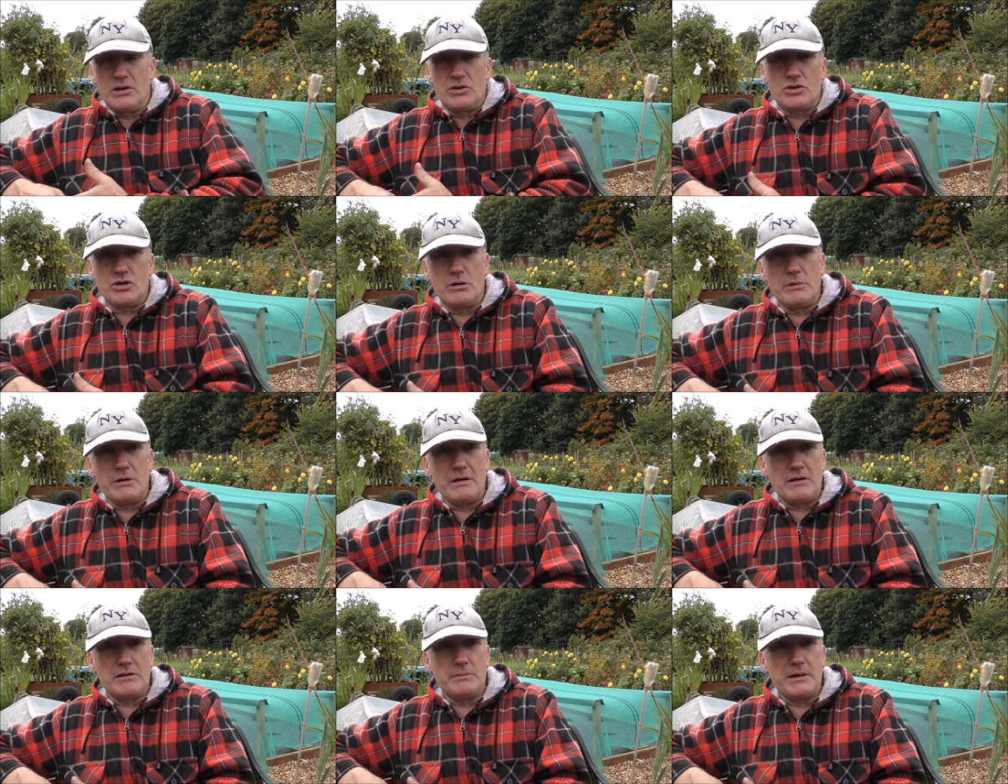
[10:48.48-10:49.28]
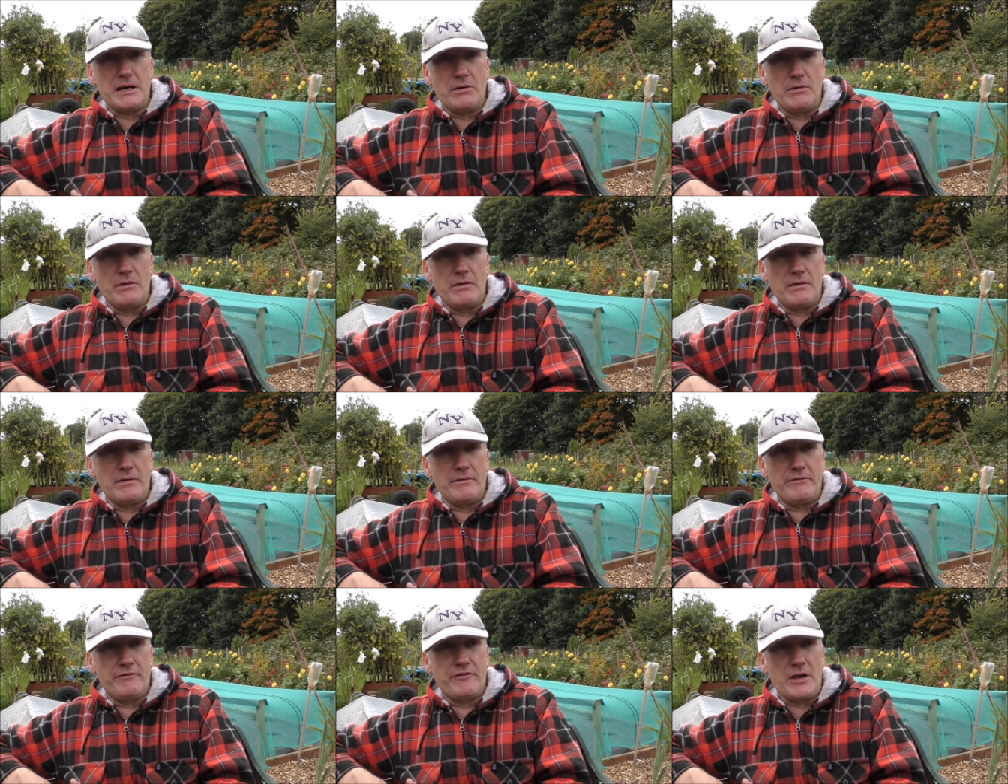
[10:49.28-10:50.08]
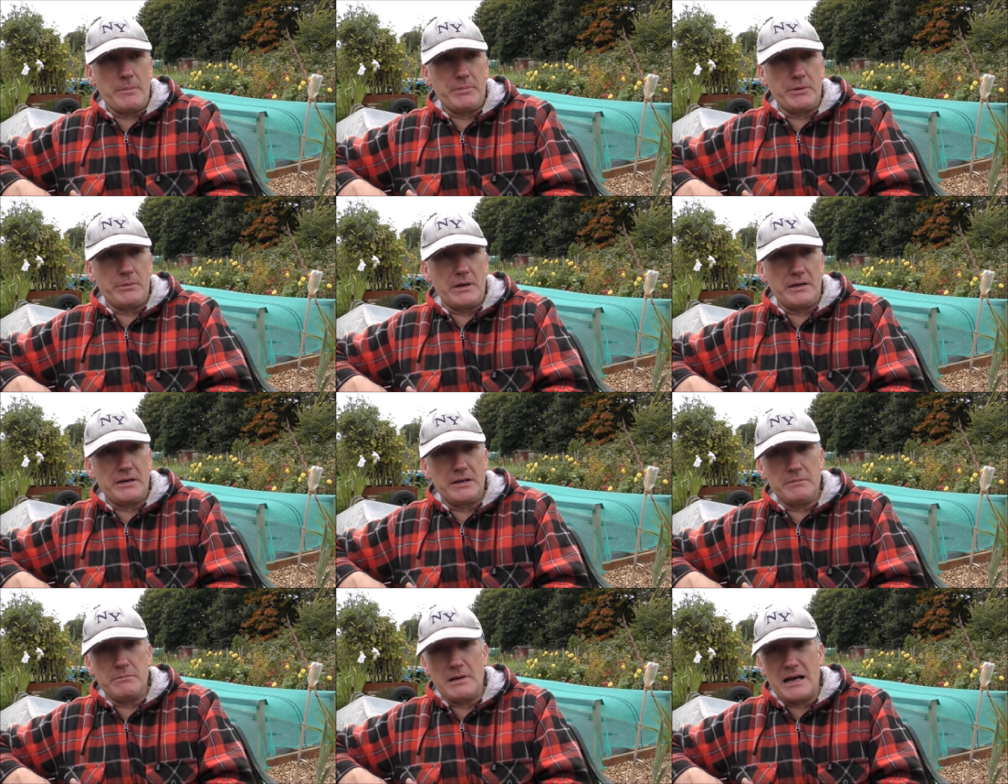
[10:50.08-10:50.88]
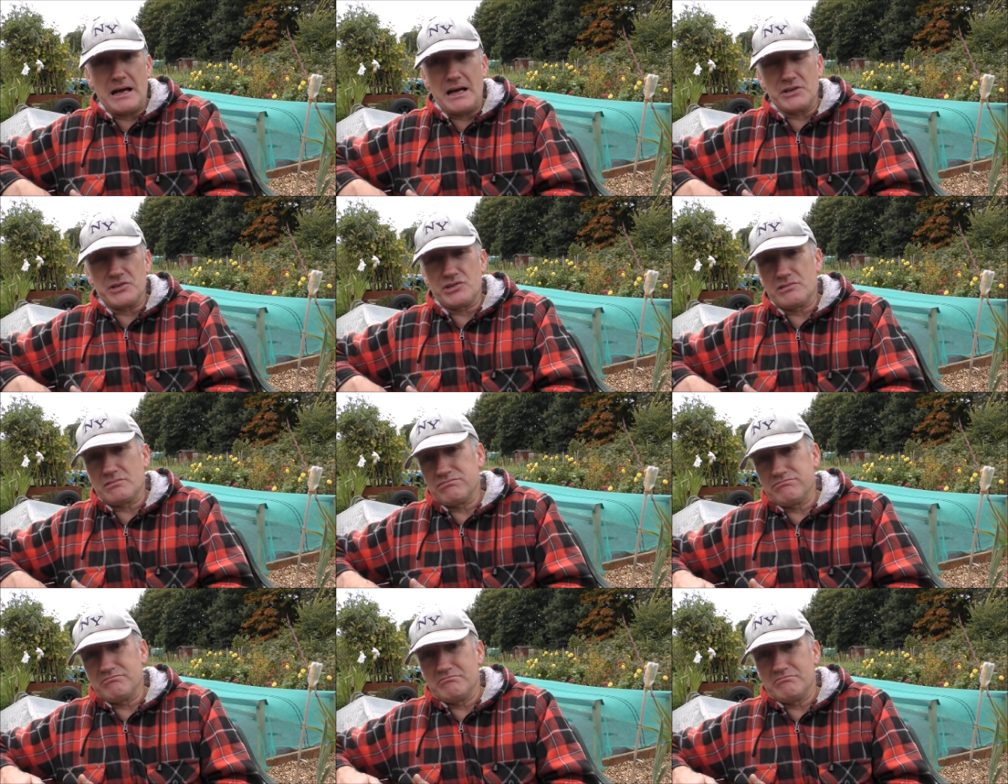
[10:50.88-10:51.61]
come around about February, March,